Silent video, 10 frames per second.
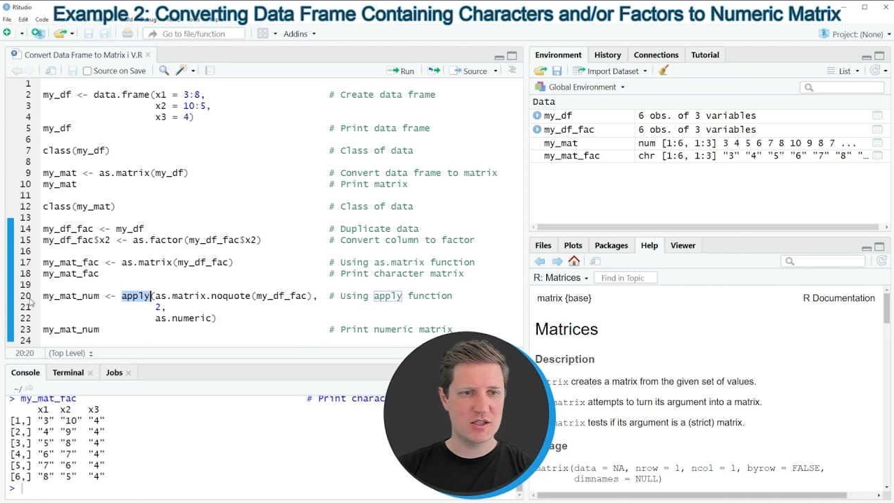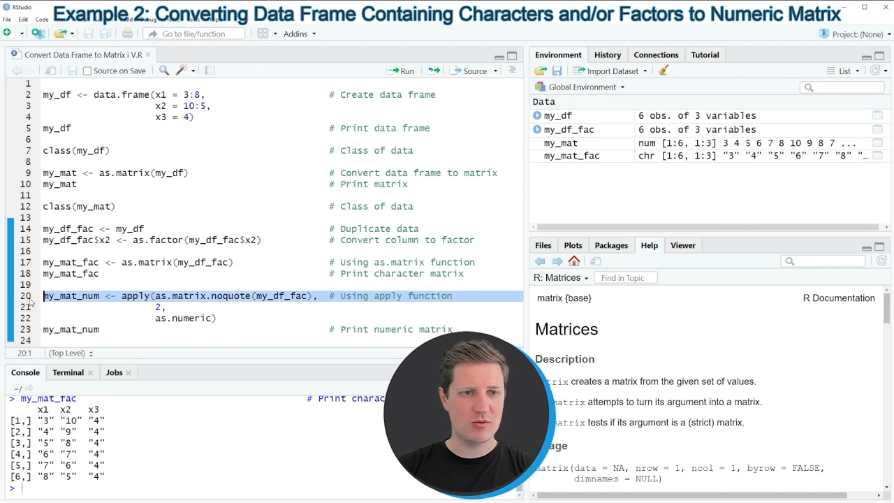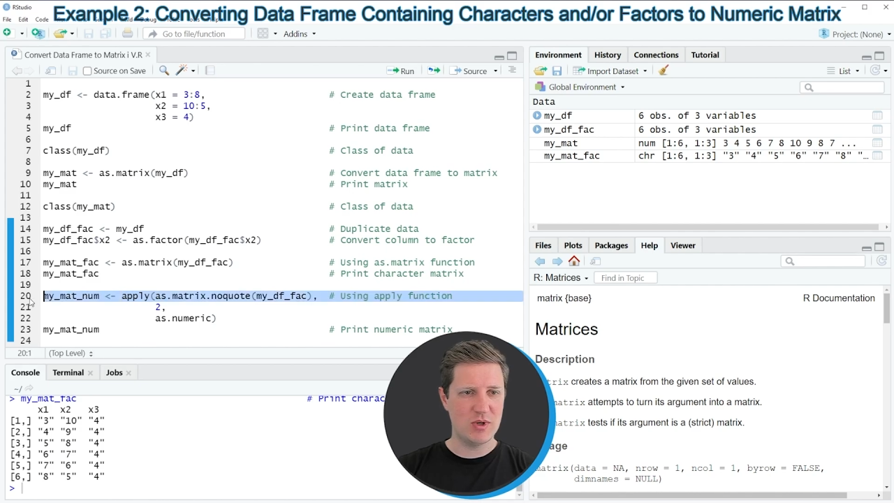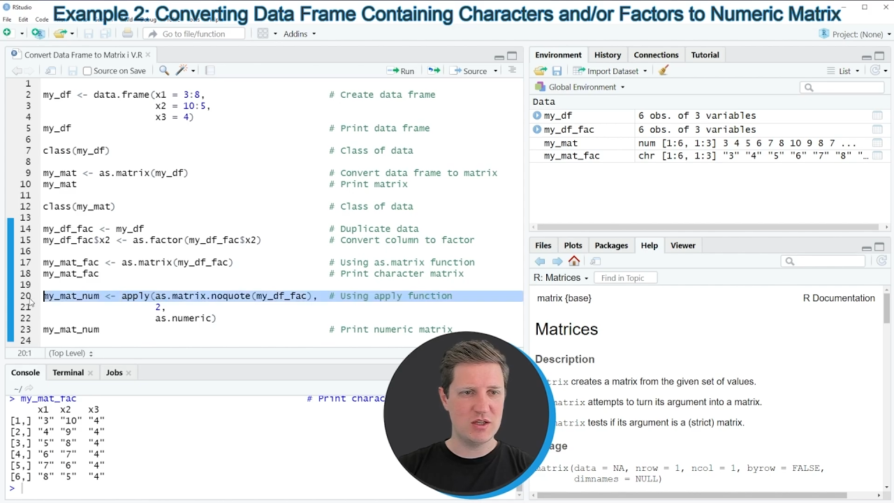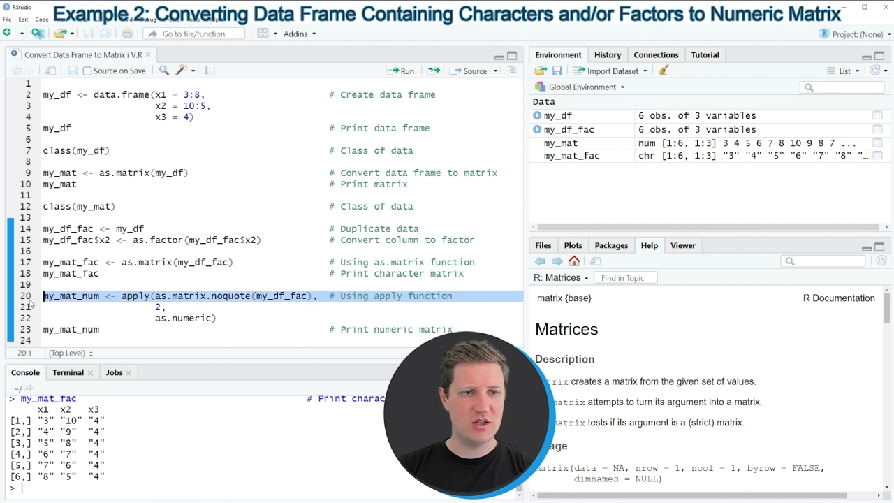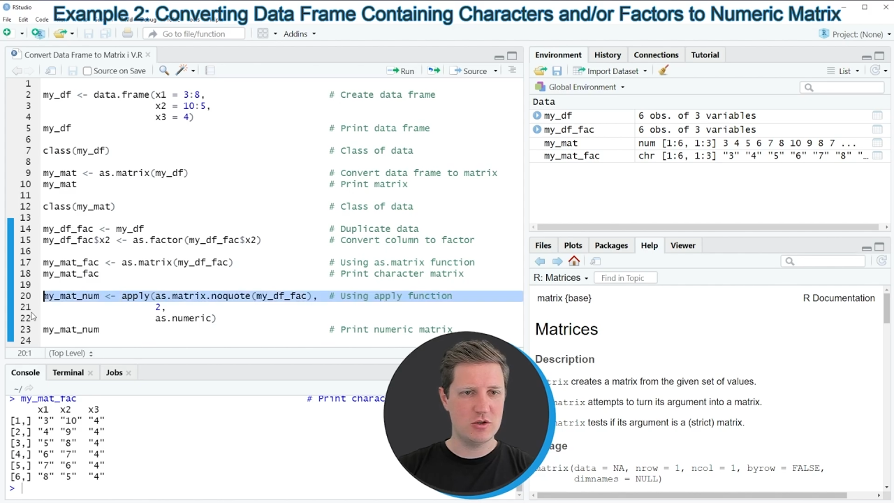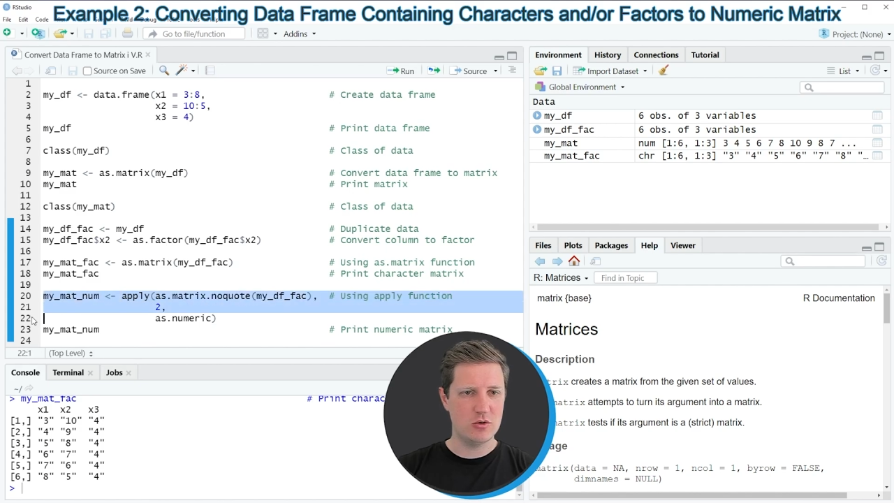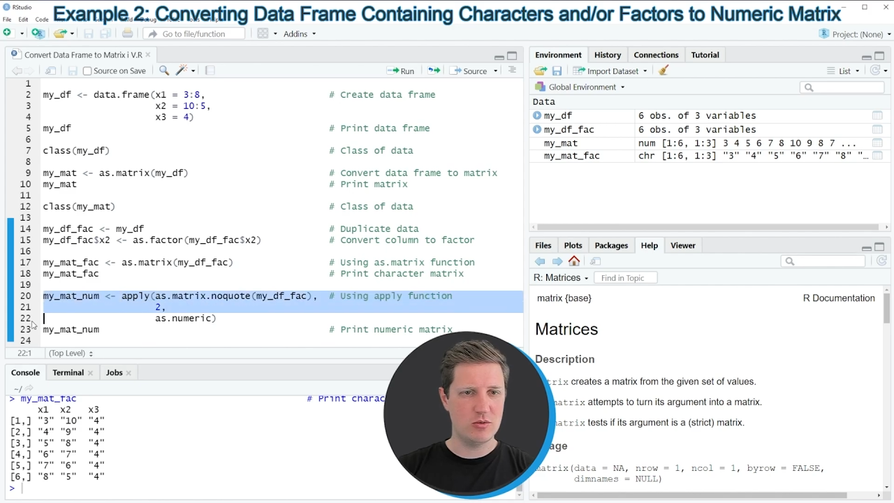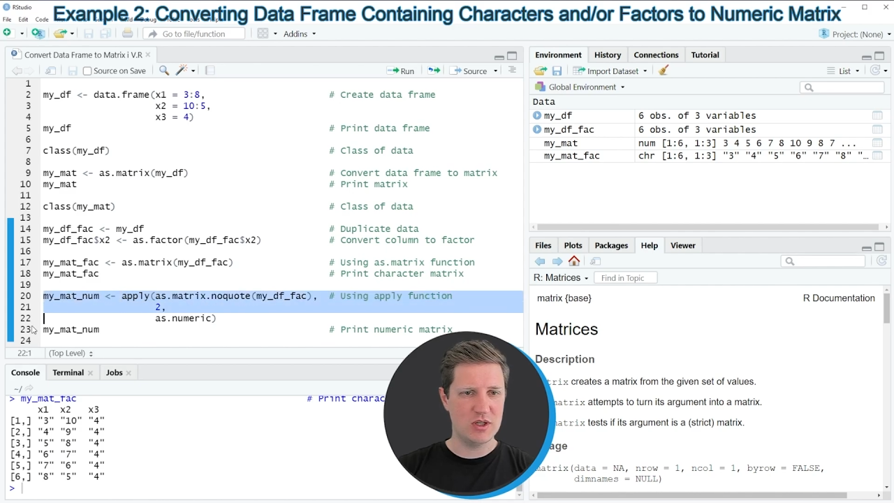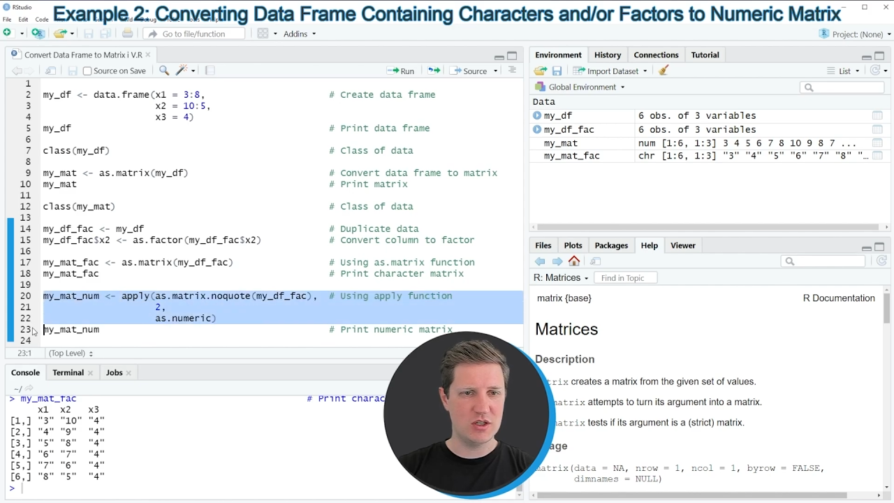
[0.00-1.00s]
20 to
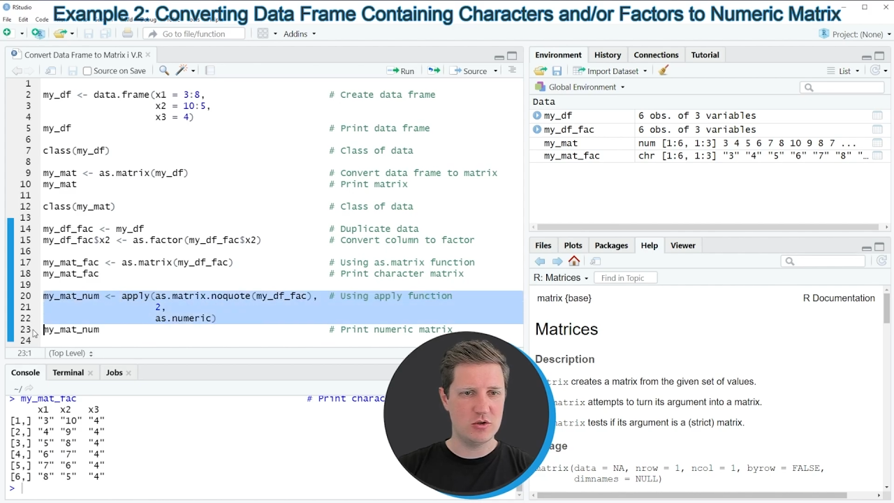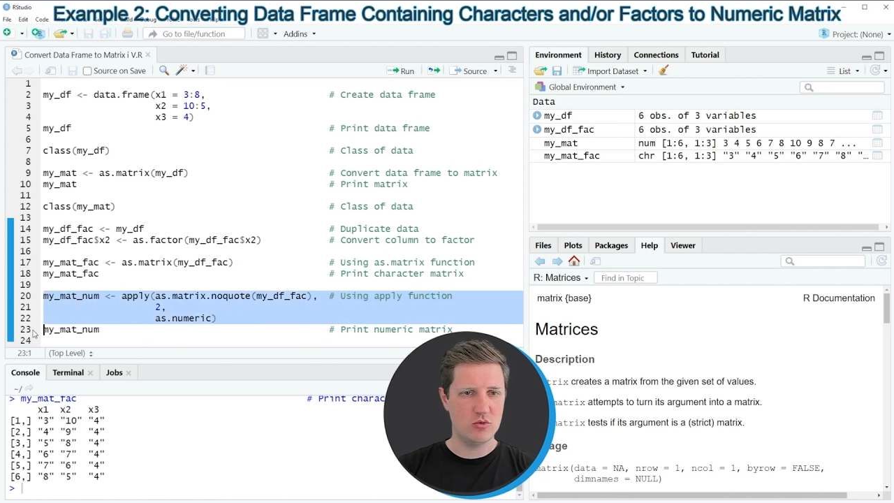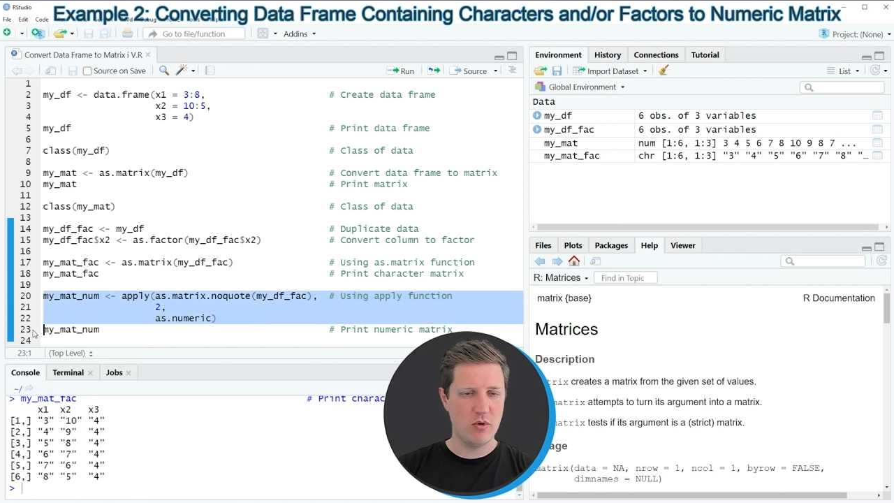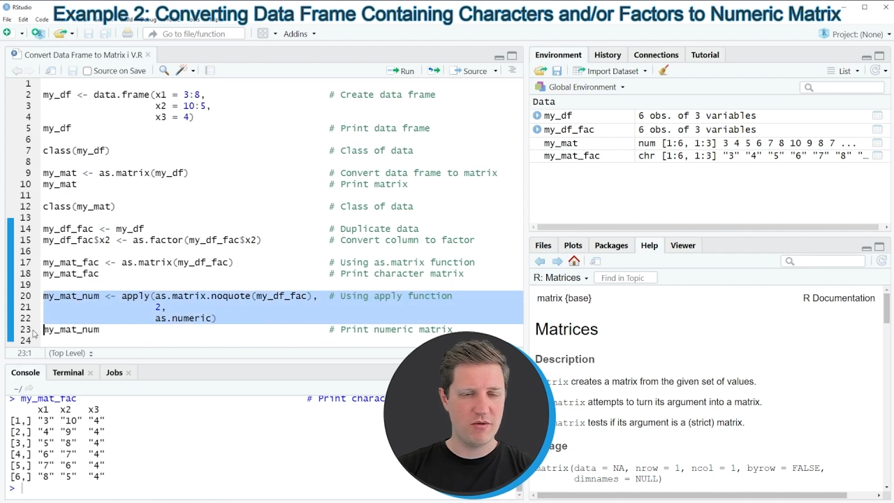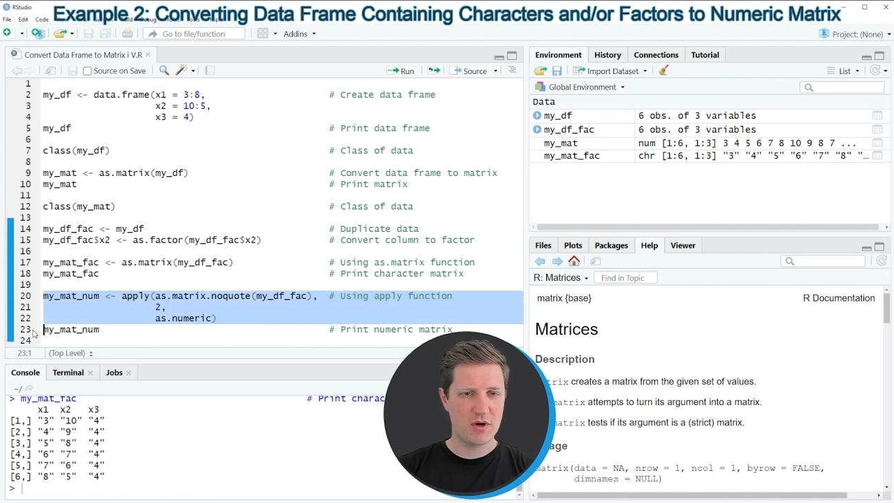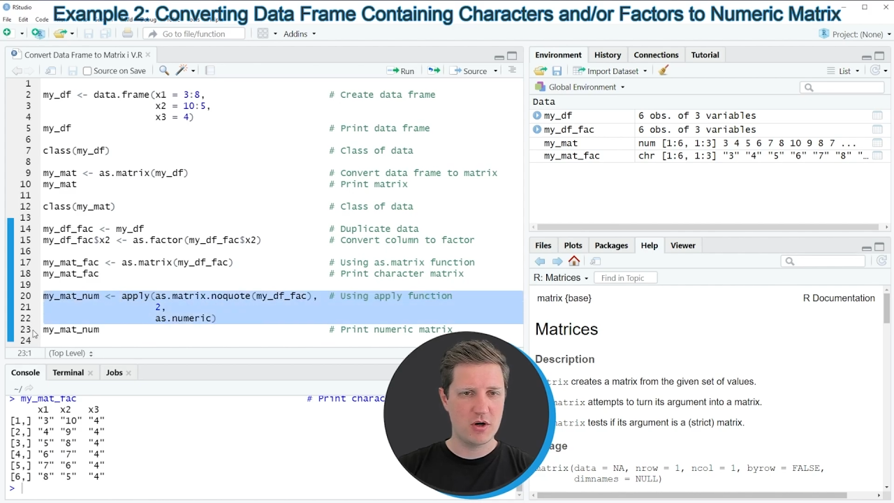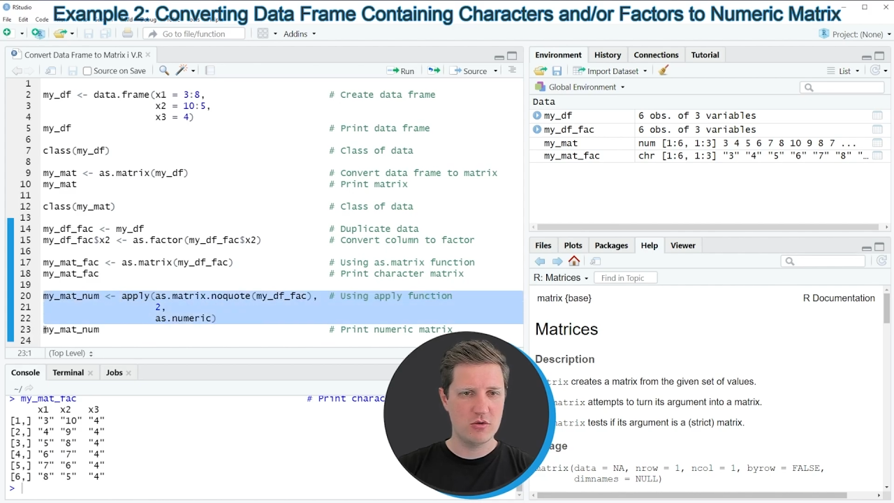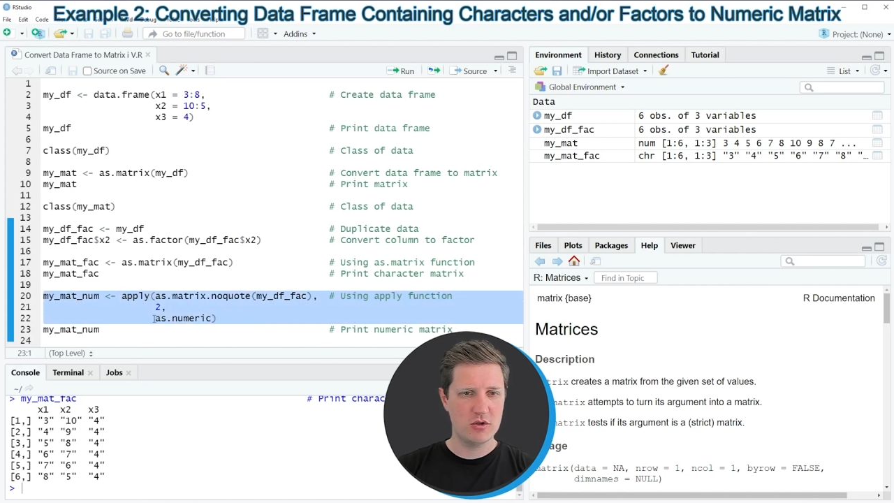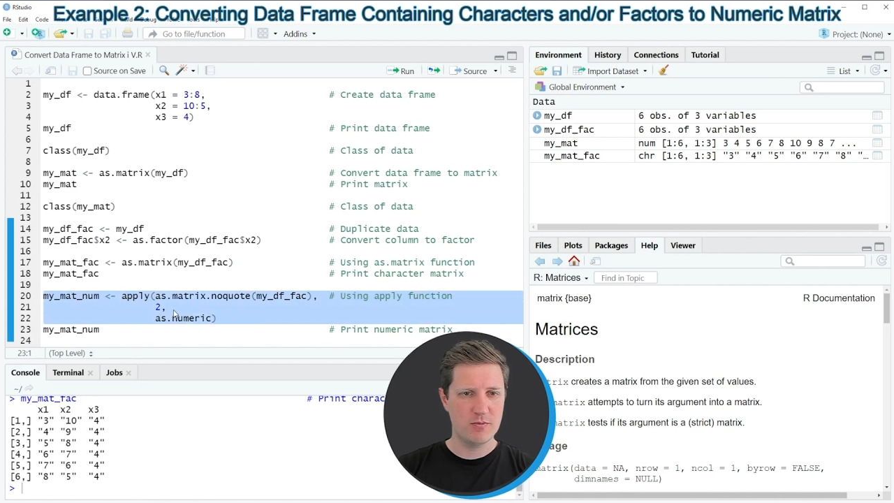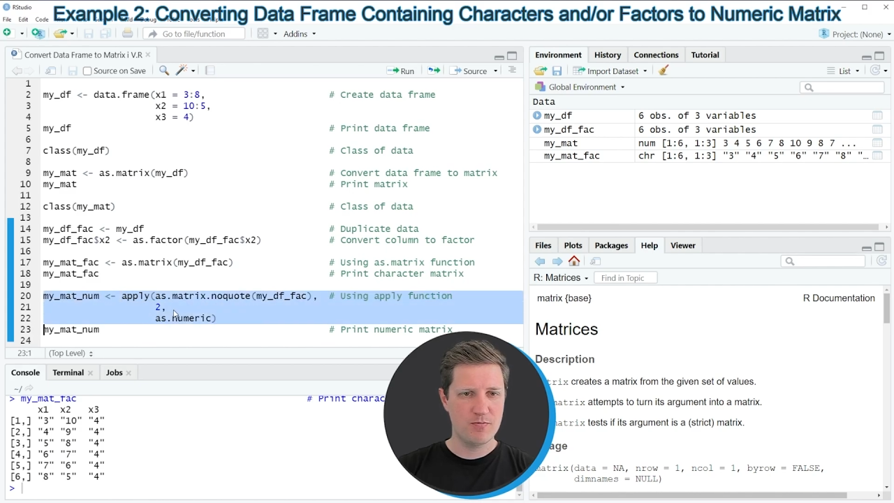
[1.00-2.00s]
22 of the code.